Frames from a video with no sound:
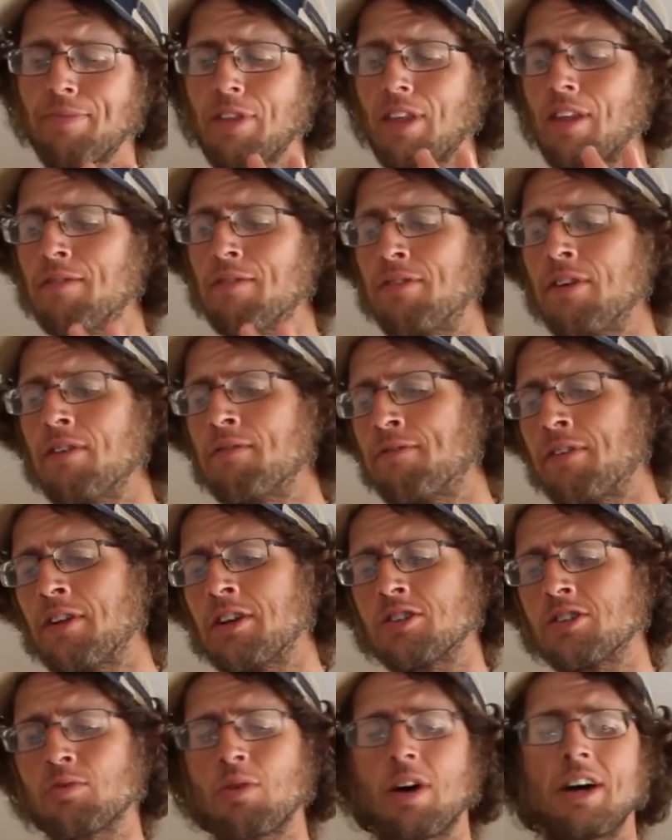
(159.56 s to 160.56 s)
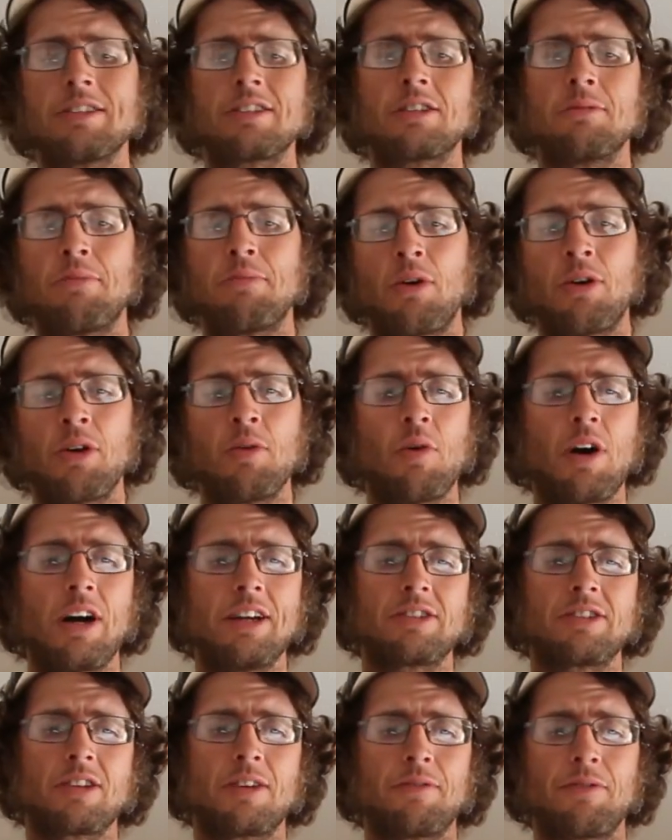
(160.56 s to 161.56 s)
fit and finish wise, component wise,
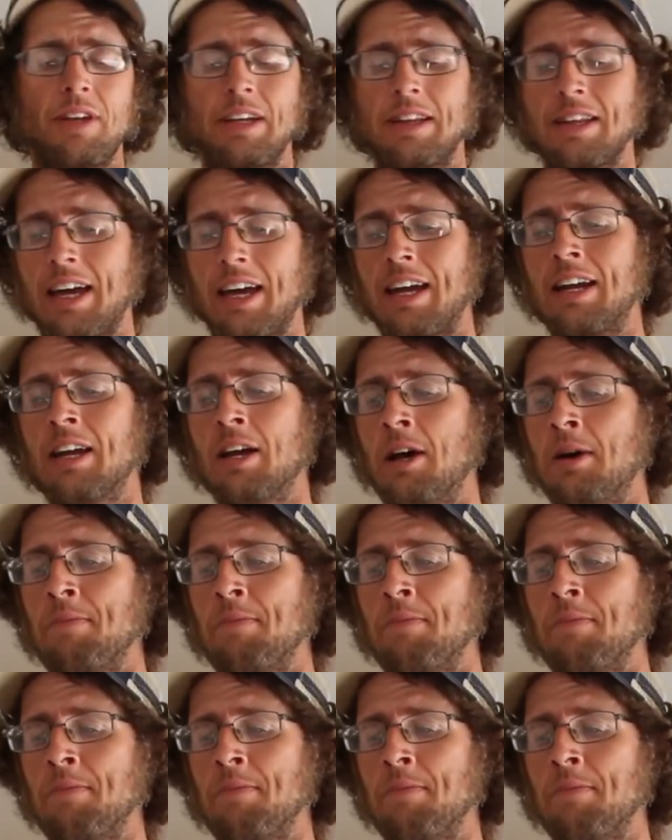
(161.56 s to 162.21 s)
stuff like that.